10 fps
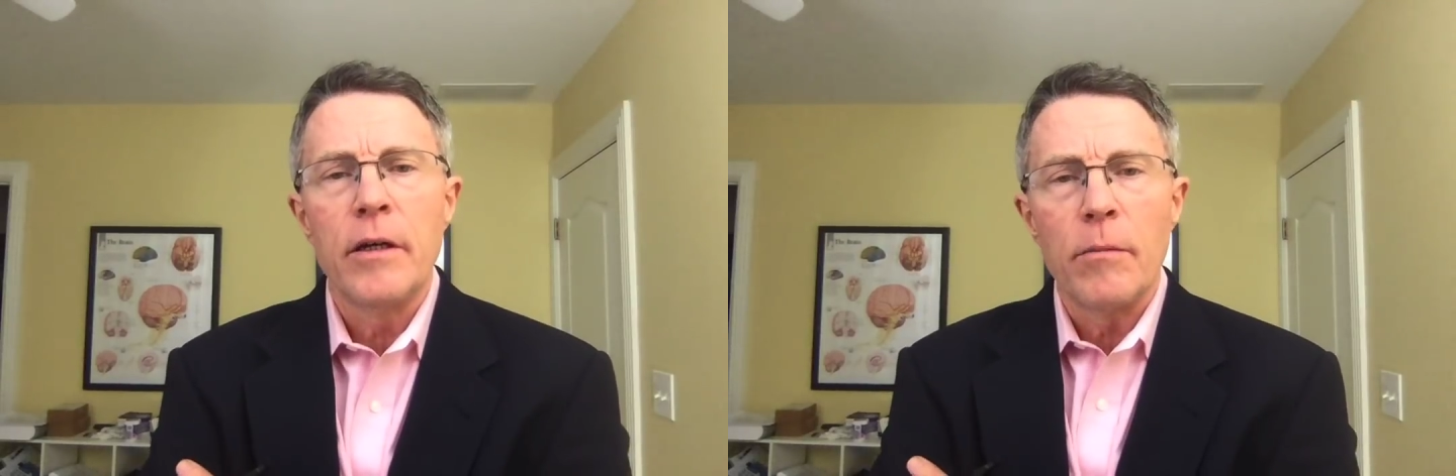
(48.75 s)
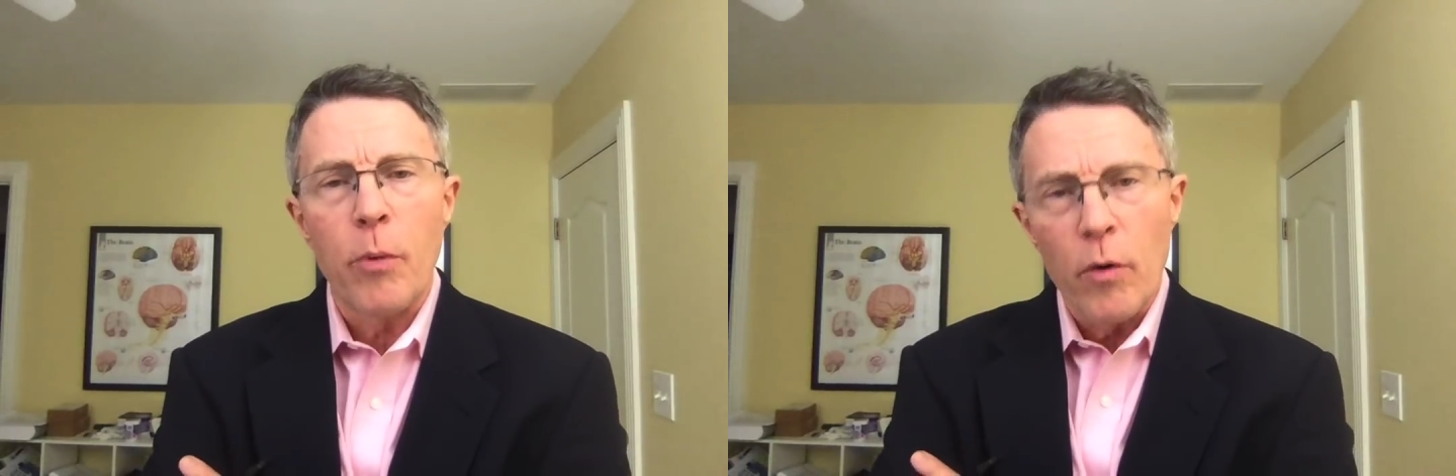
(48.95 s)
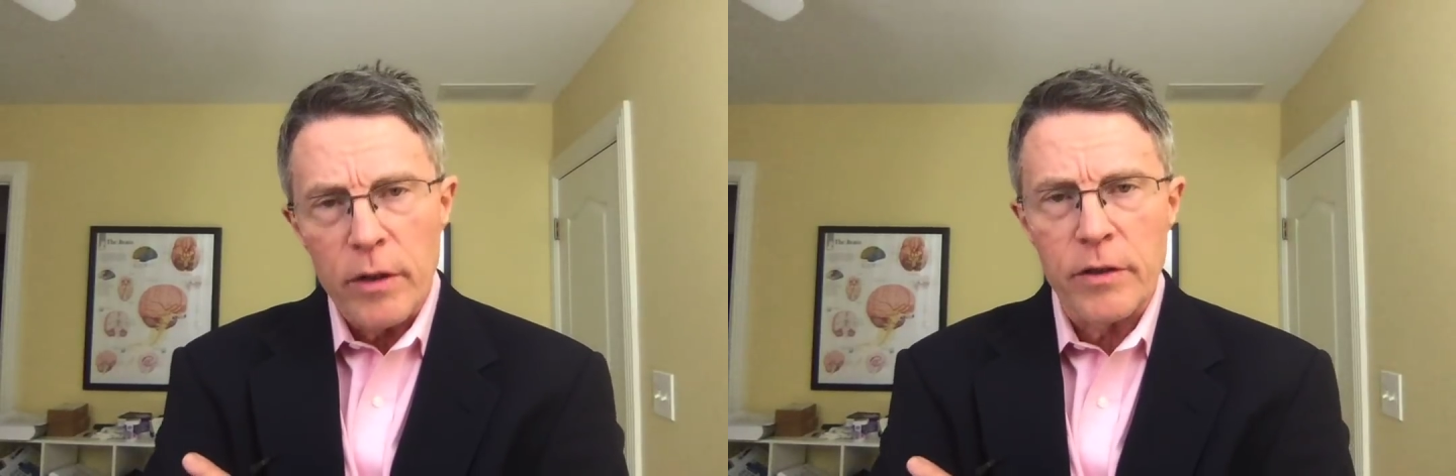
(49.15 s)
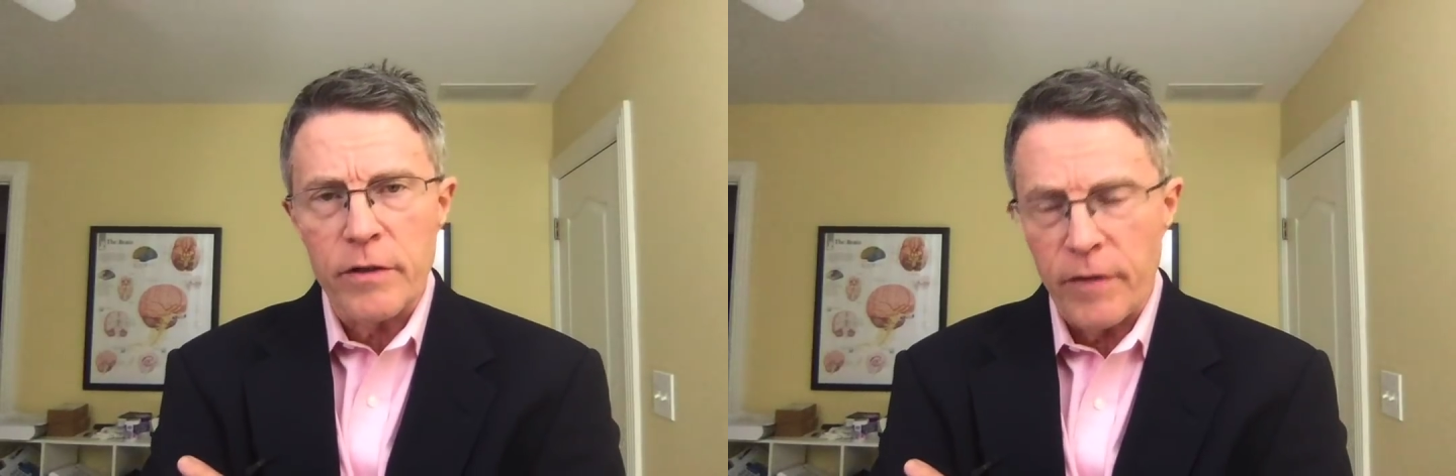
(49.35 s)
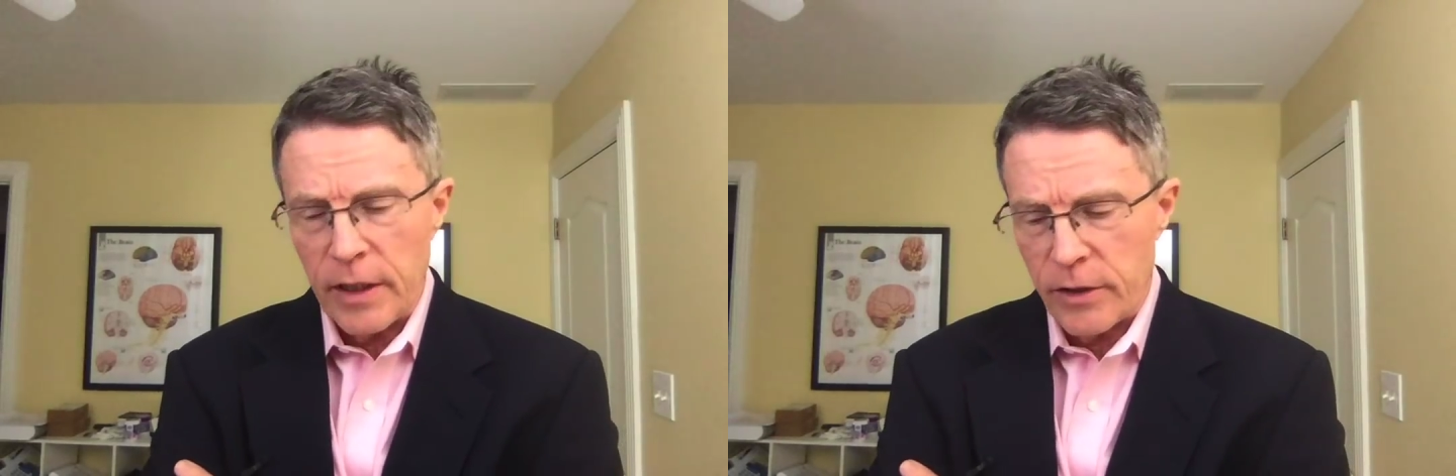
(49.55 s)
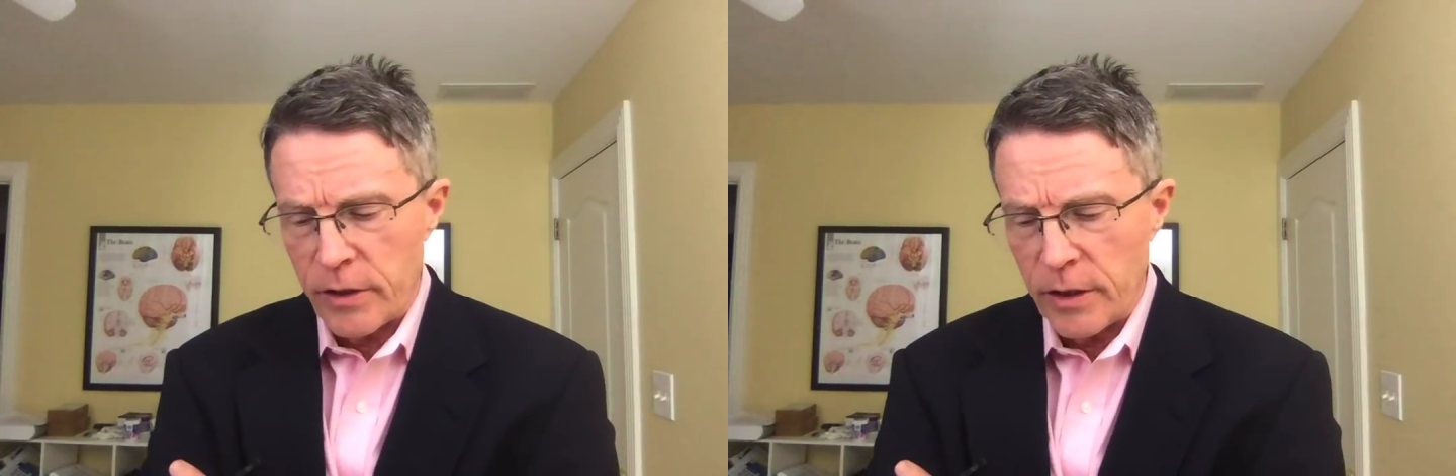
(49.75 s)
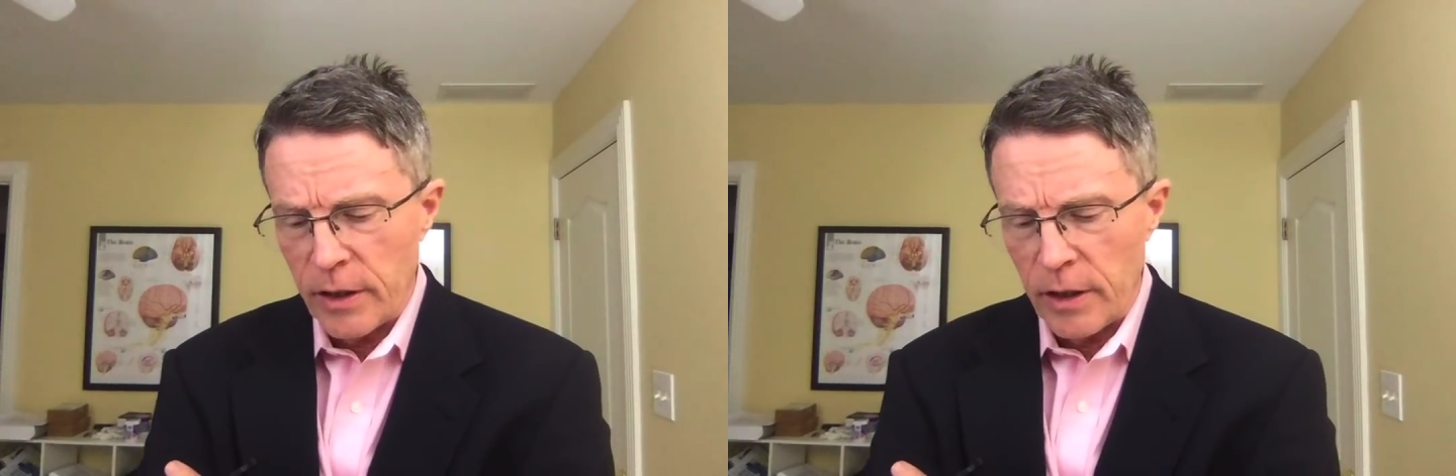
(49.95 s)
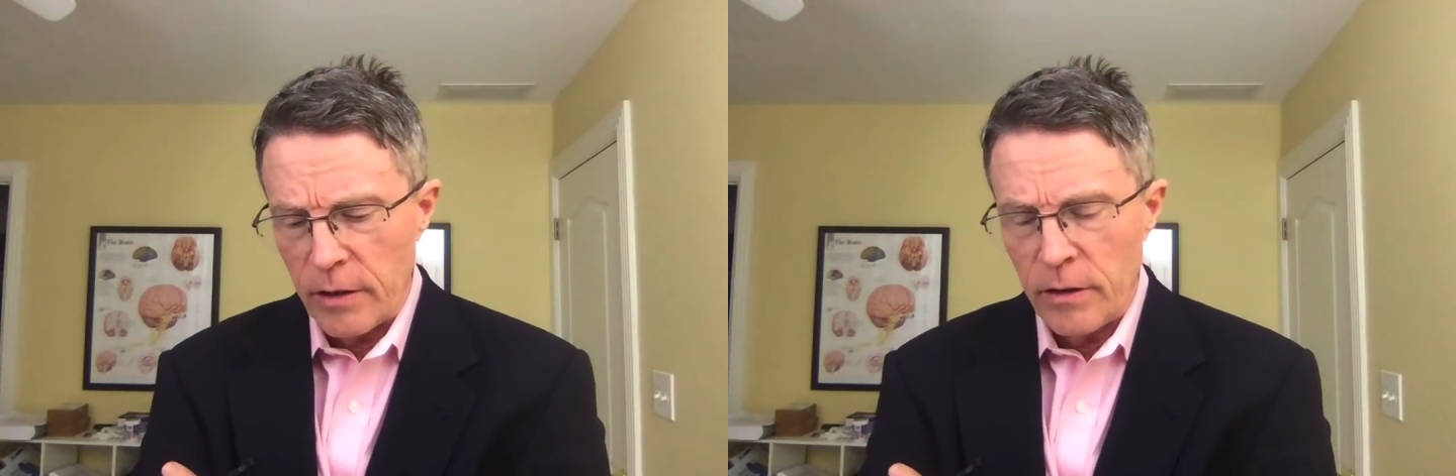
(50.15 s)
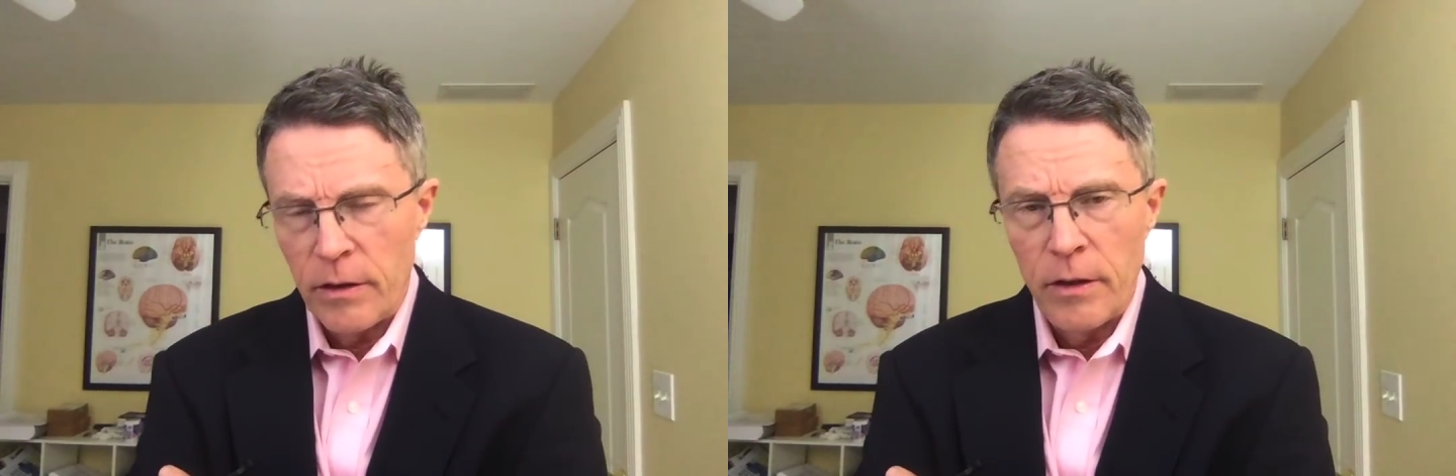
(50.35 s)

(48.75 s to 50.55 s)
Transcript: importance of HDL.